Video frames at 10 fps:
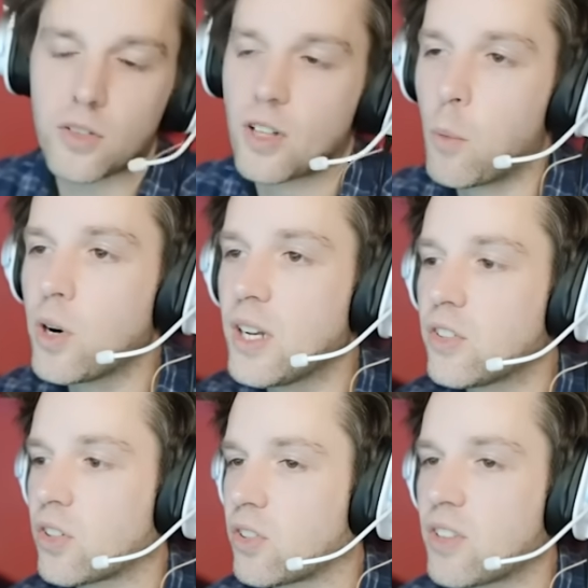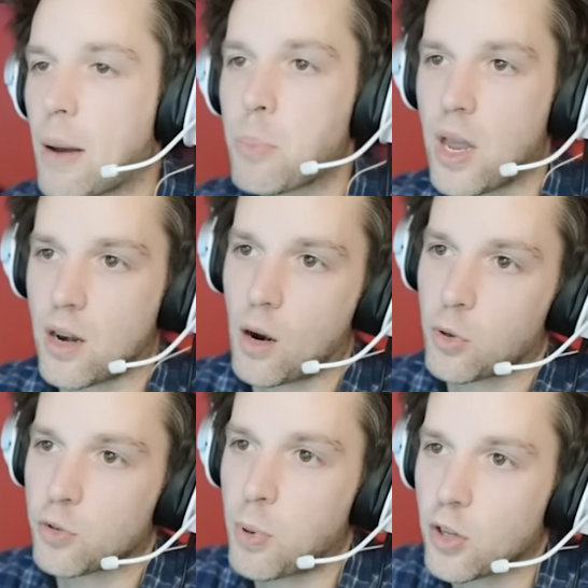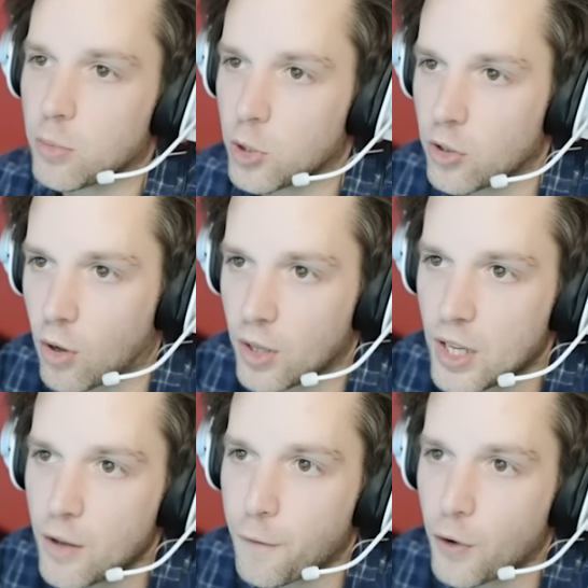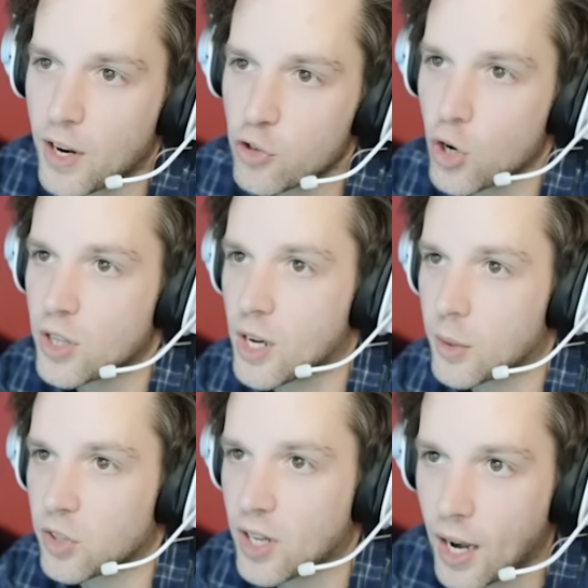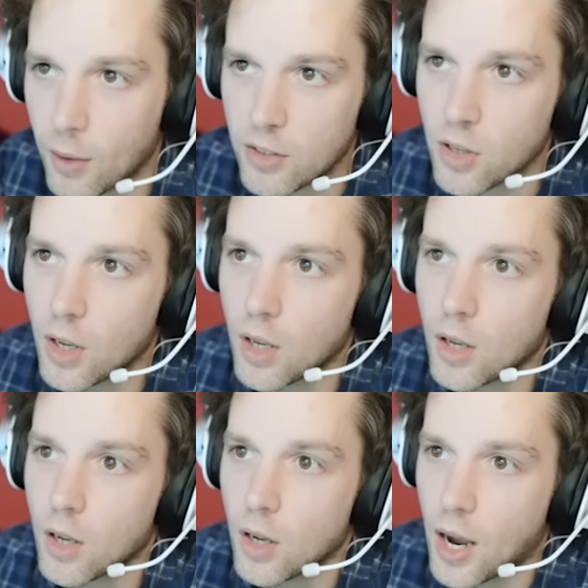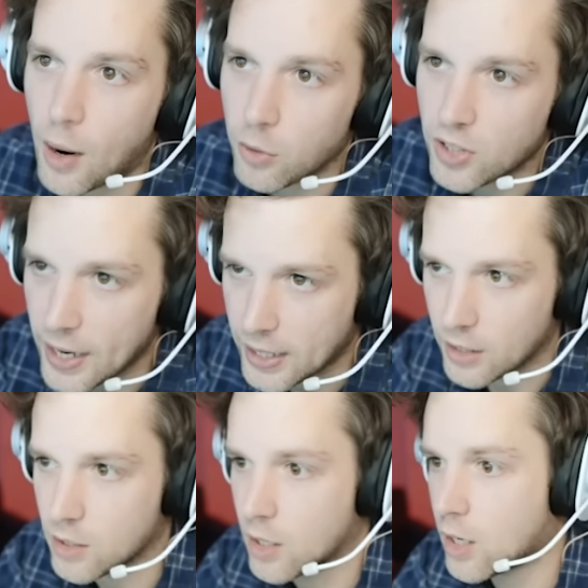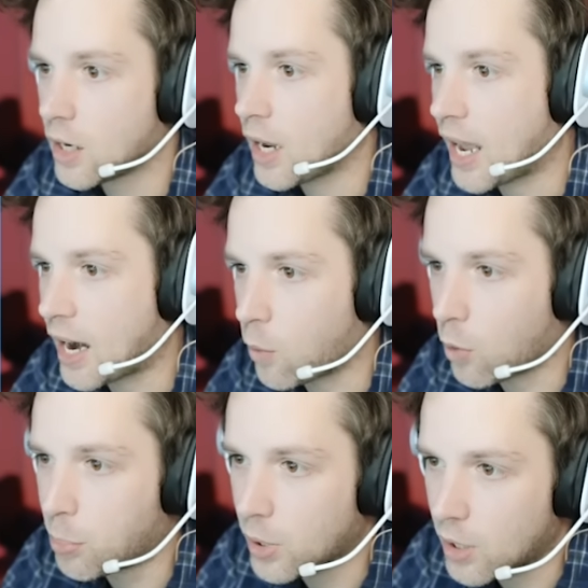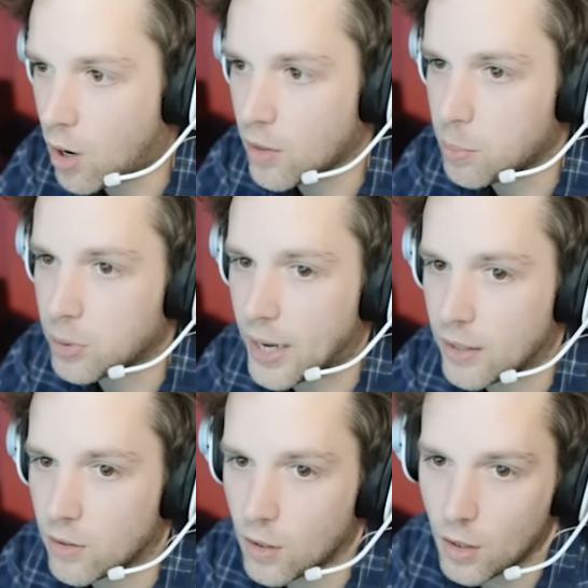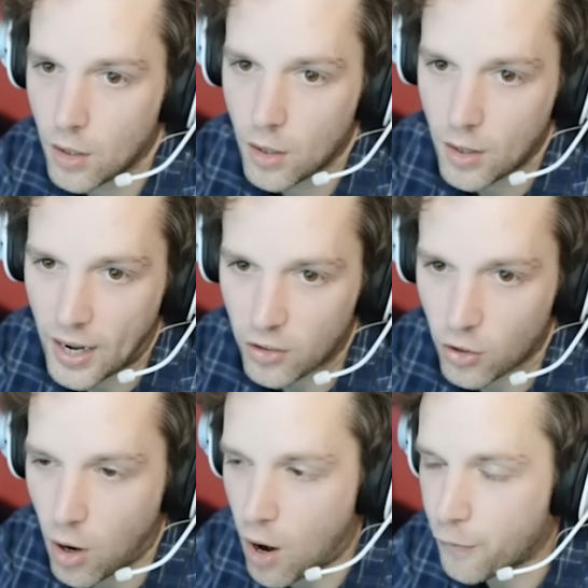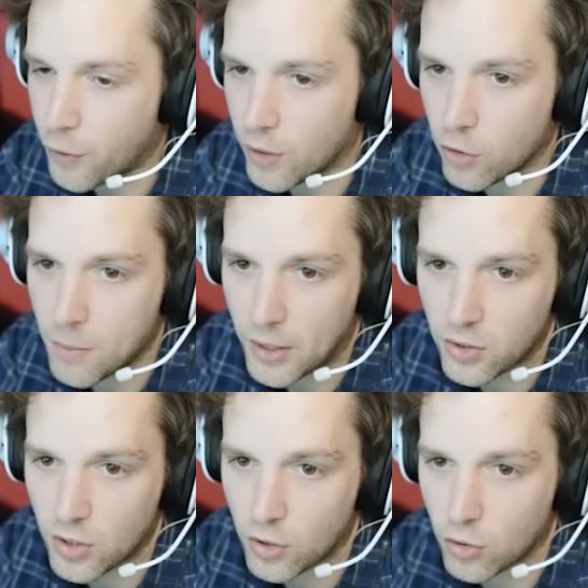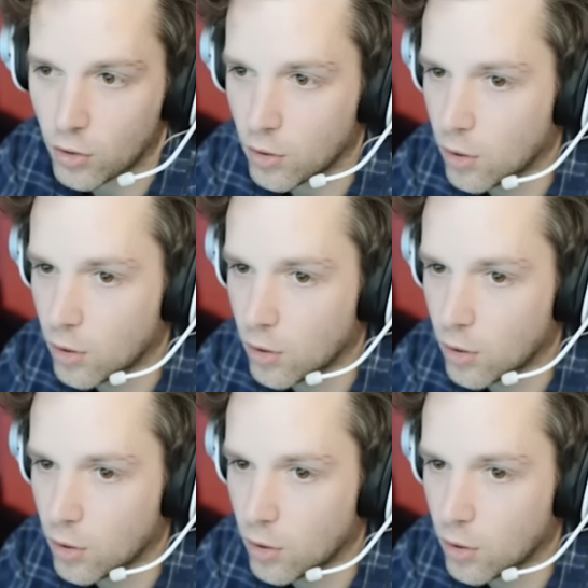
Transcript: Someone needs to step in, a responsible adult. In the fridge, there is a carrot. I will take it, and I will put it on the plate as an offering to my sister,